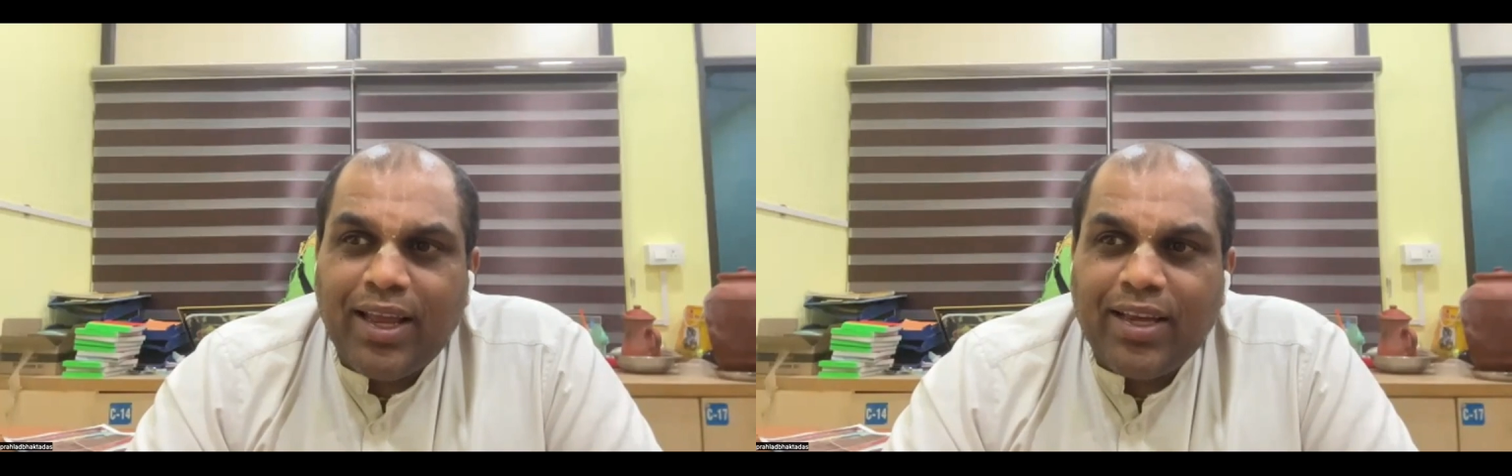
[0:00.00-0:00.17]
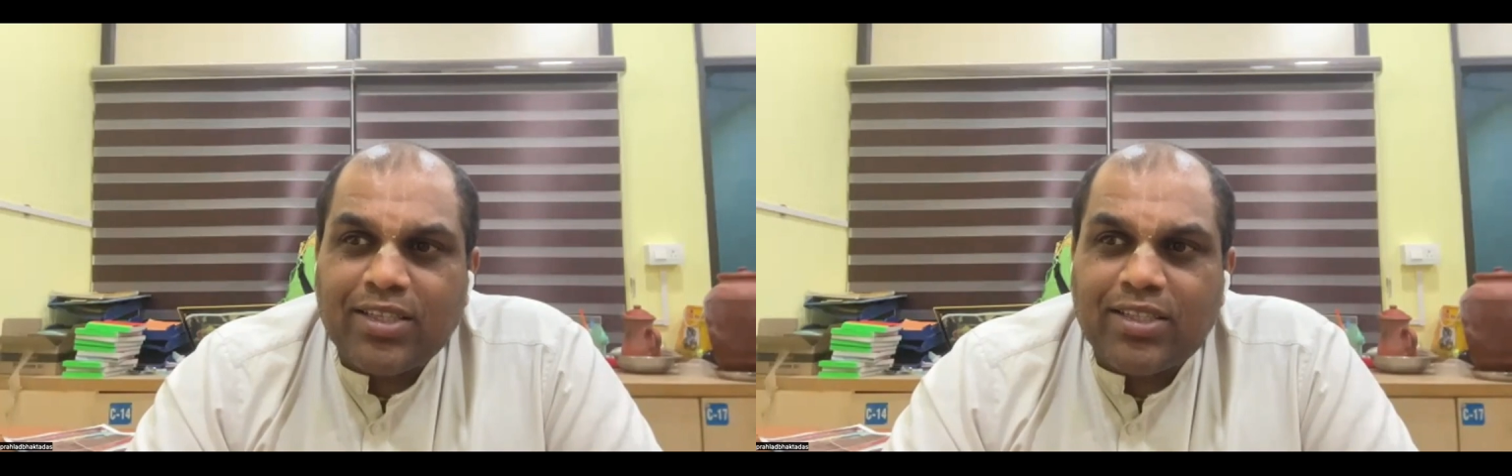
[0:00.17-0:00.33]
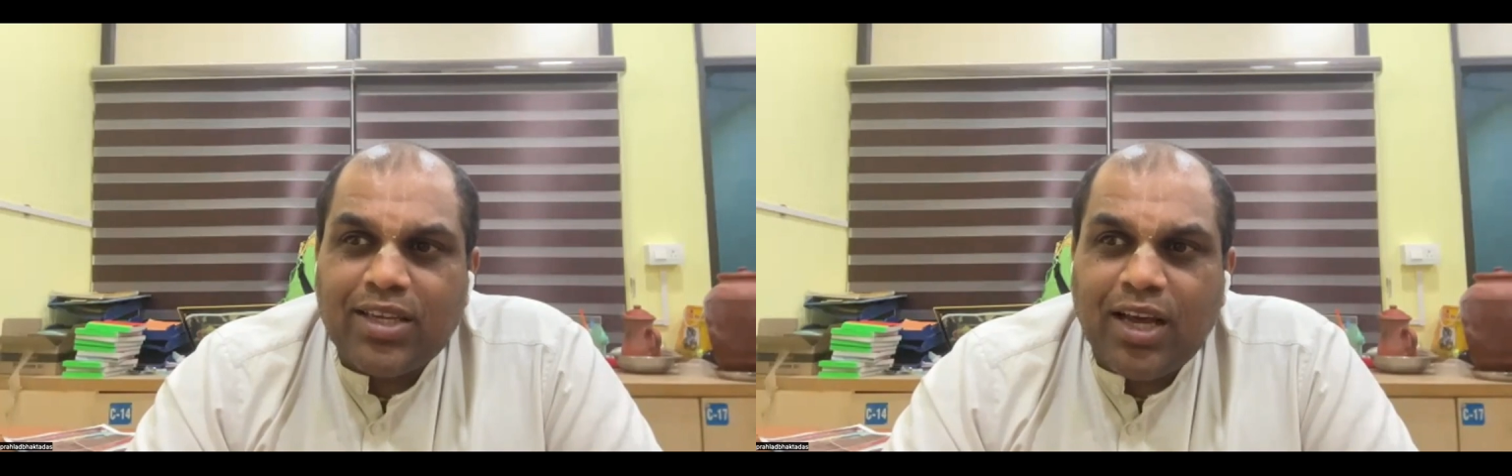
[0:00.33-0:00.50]
Hare
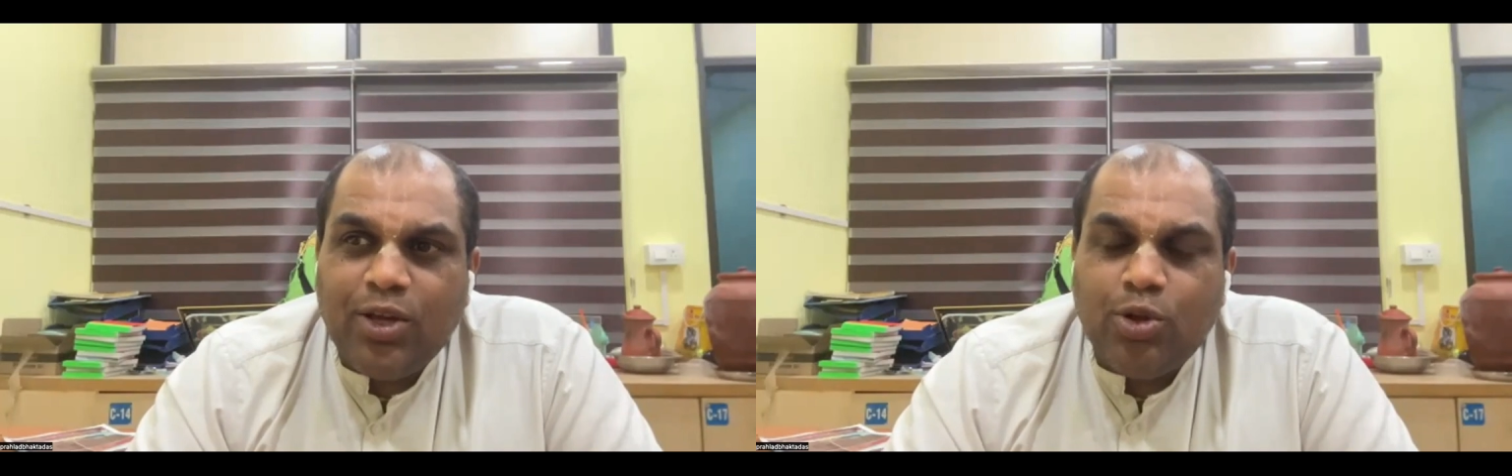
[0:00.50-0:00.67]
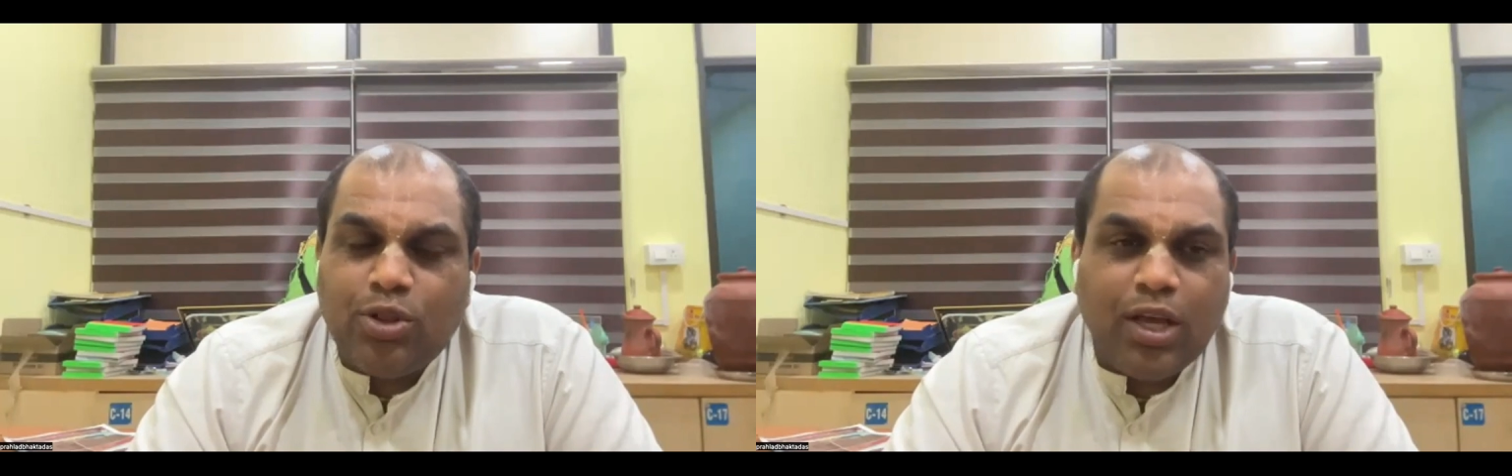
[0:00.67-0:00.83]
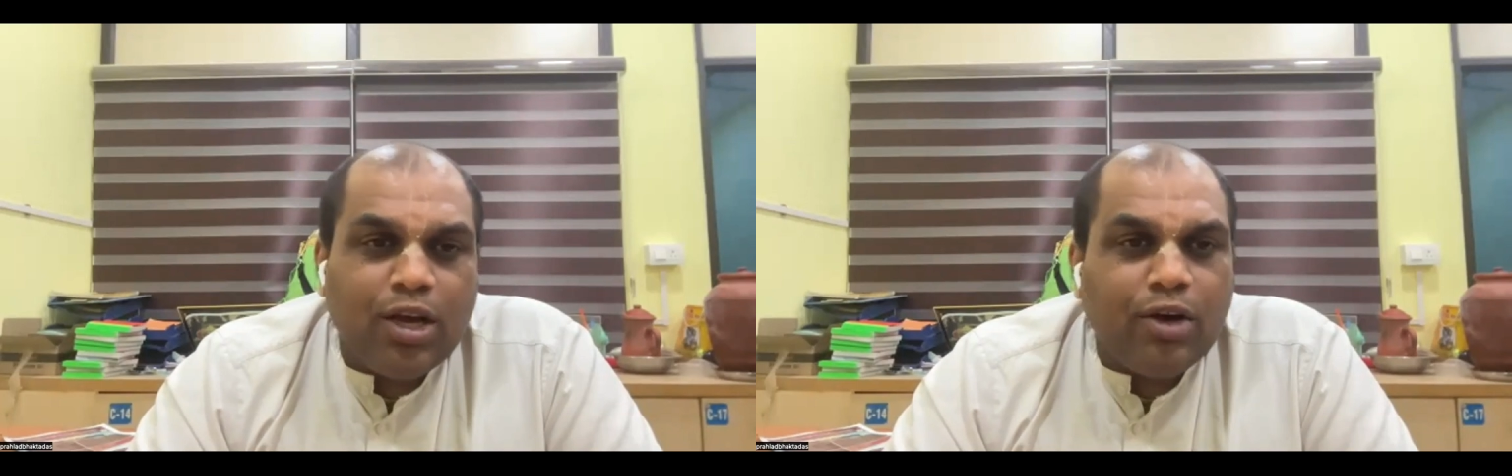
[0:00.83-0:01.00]
Krishna,
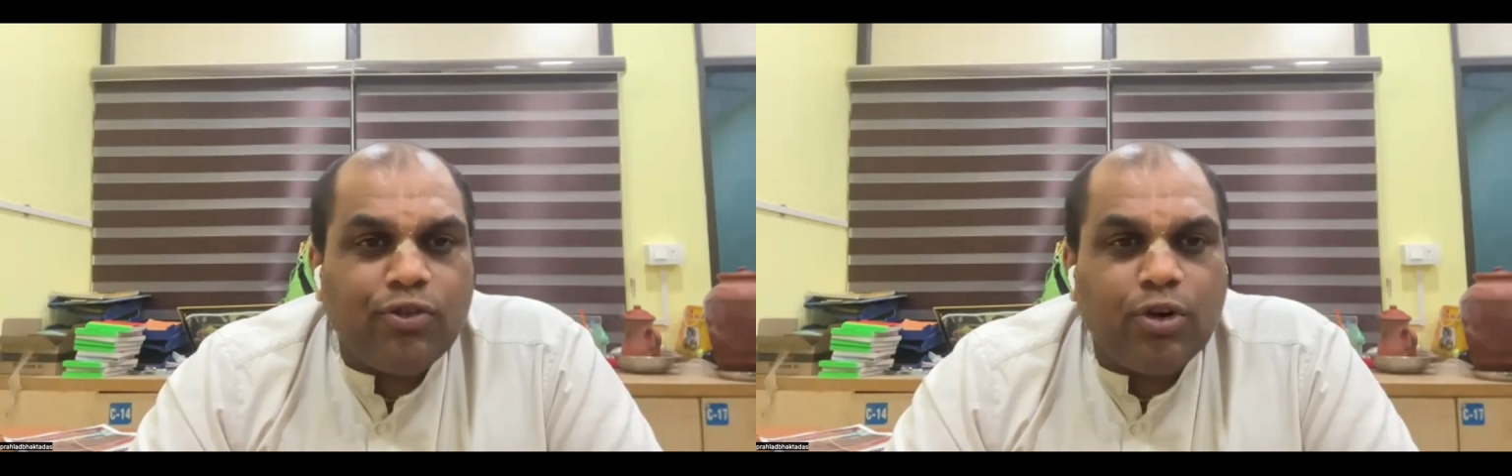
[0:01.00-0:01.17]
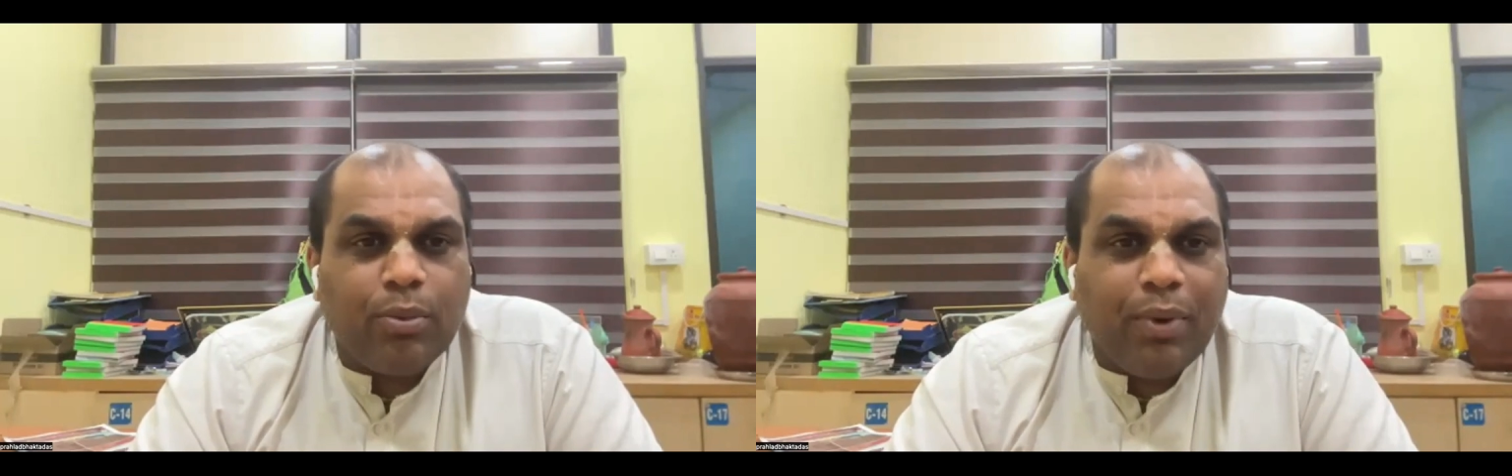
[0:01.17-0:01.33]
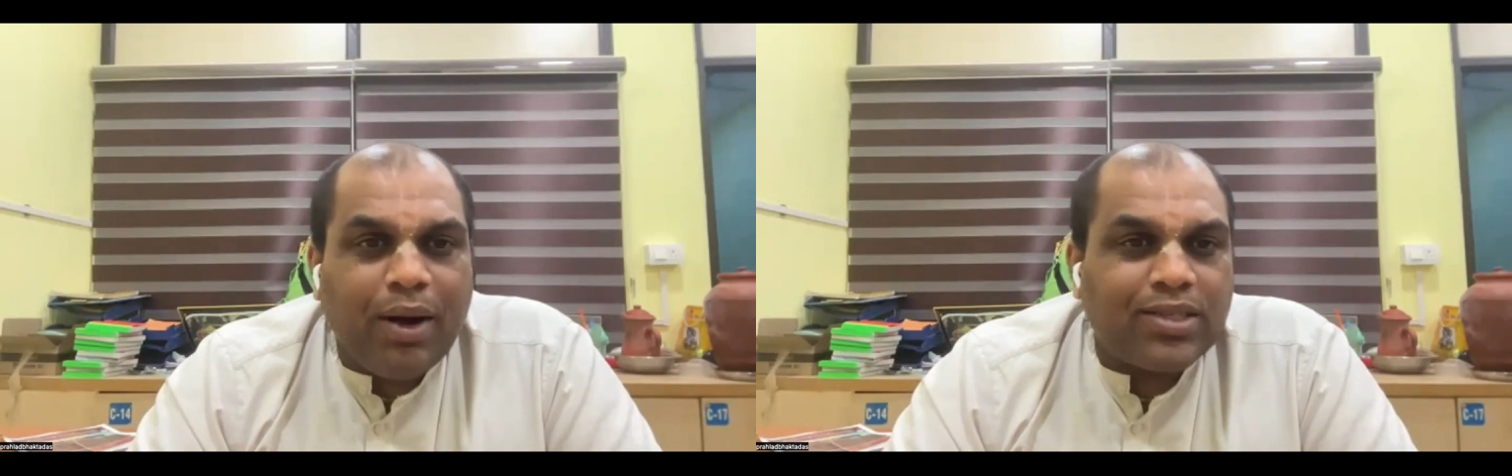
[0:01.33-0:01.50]
you think of
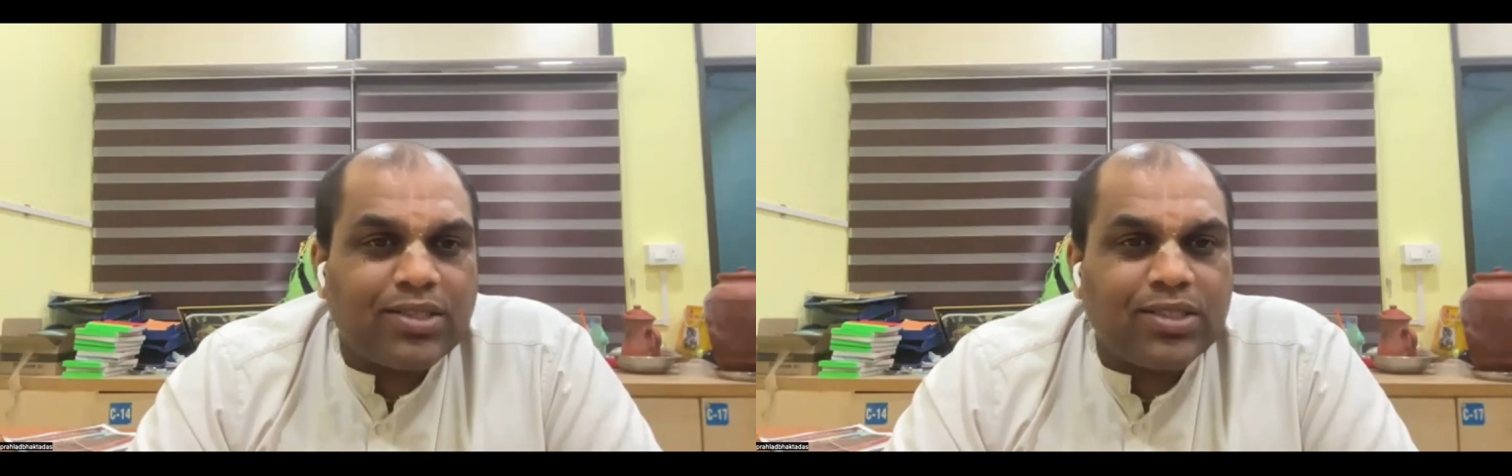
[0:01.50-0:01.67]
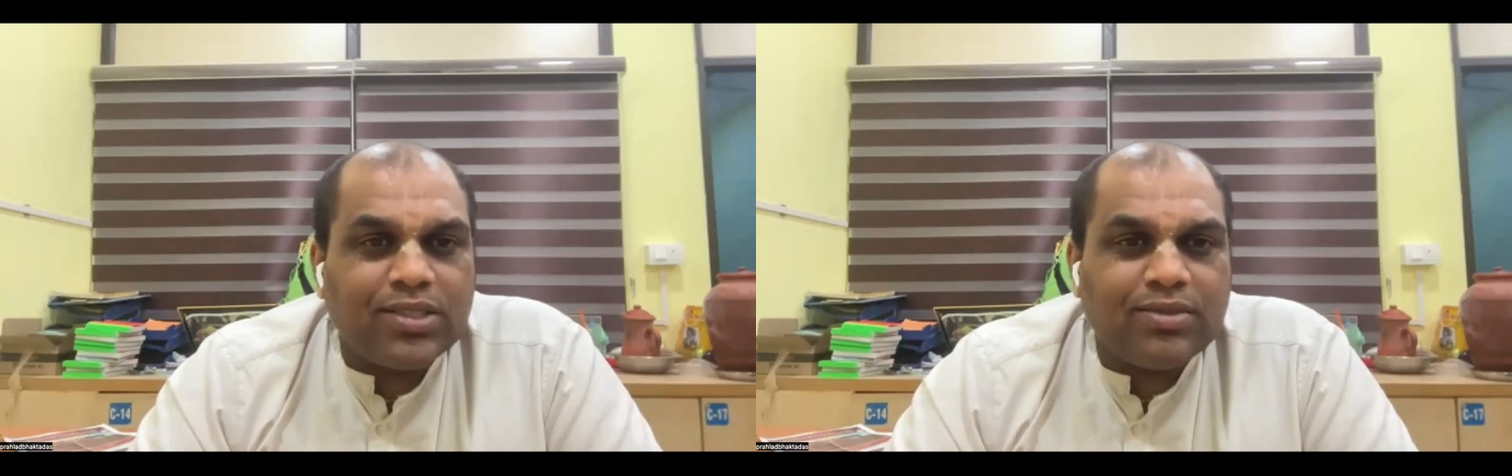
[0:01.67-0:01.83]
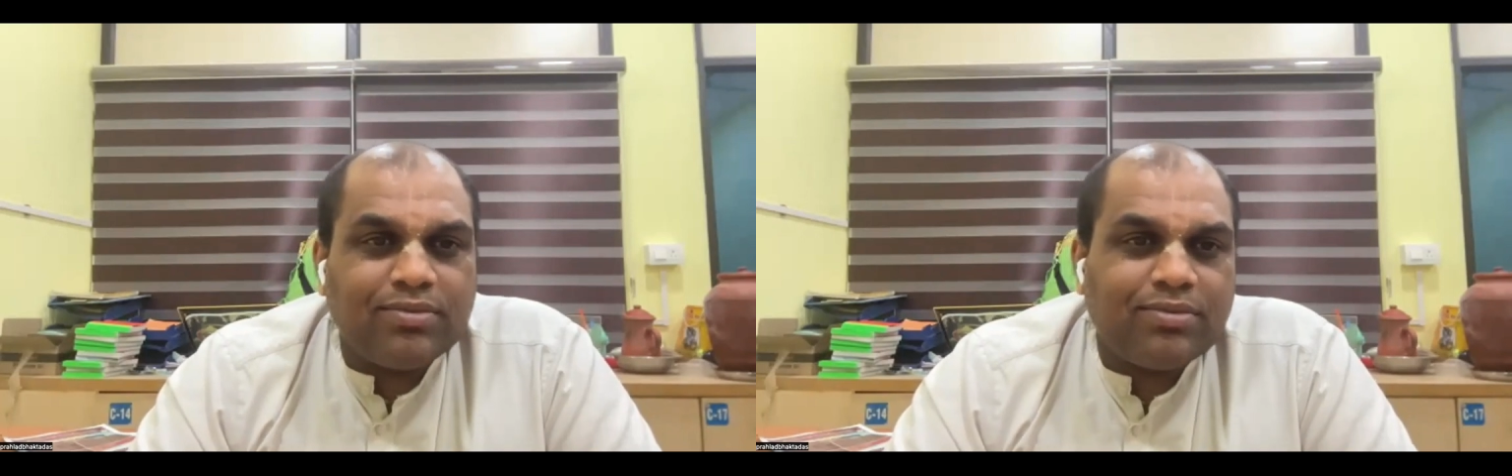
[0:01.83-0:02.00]
your
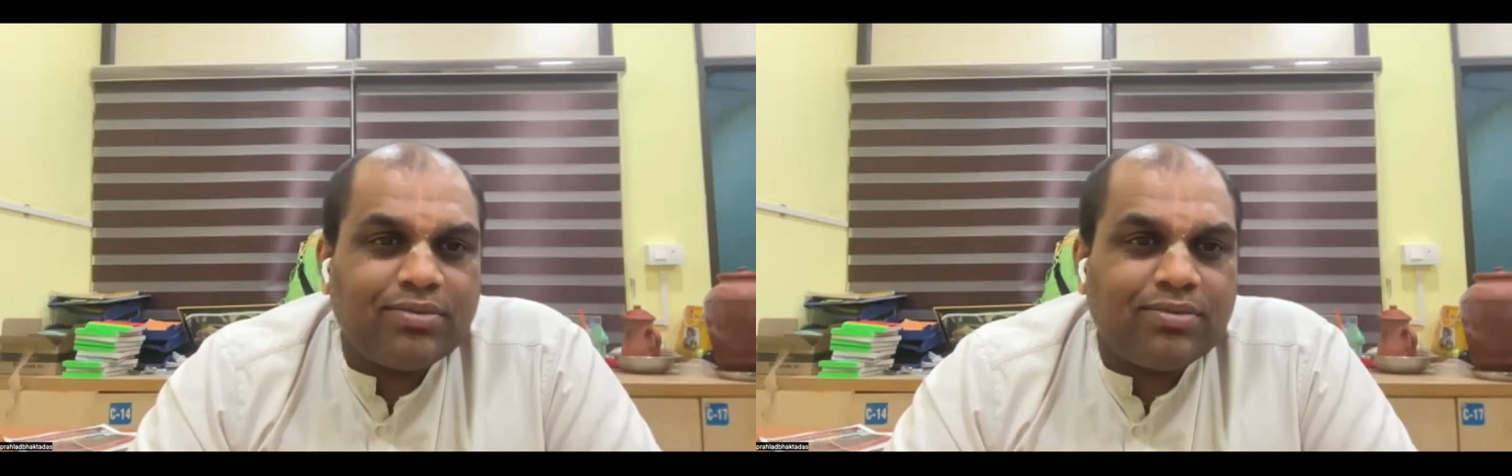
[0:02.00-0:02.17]
marks.